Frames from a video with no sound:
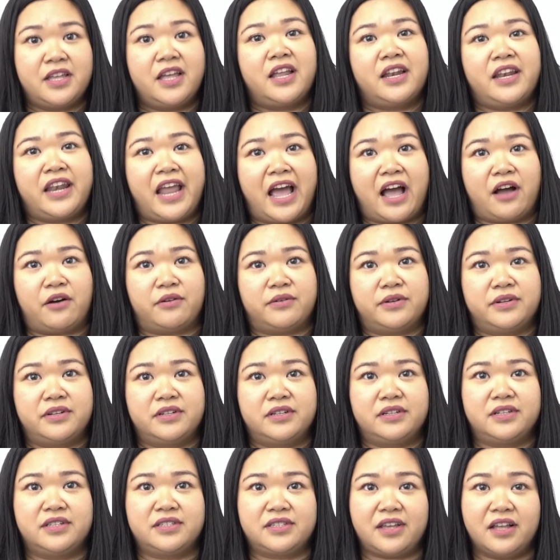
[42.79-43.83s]
Now,
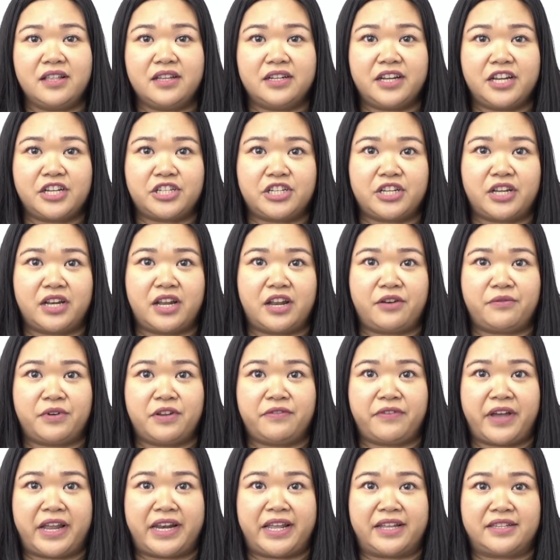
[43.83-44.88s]
consolidation and
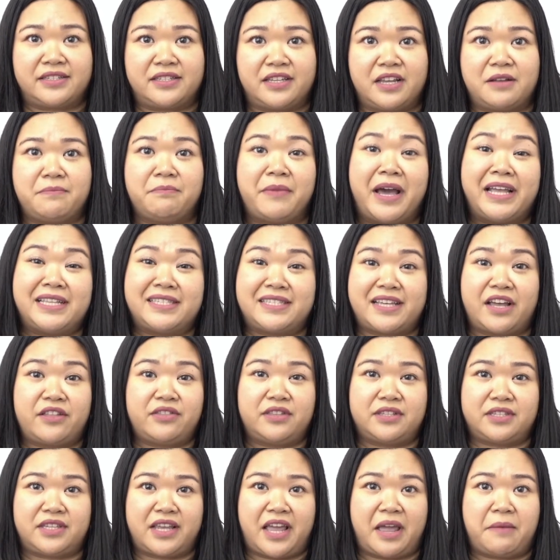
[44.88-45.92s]
refinancing might sound
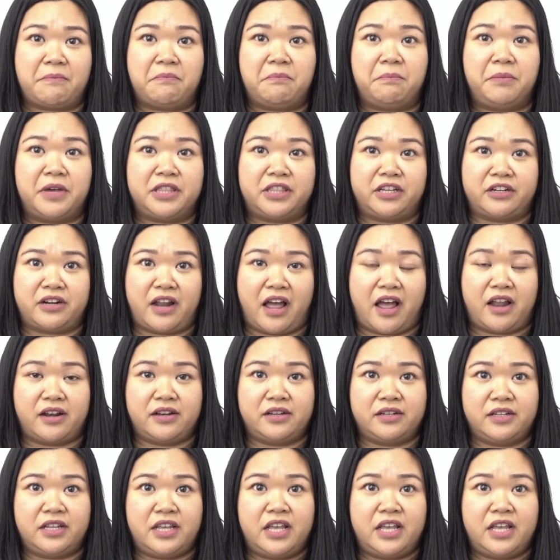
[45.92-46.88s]
the same, but they're not.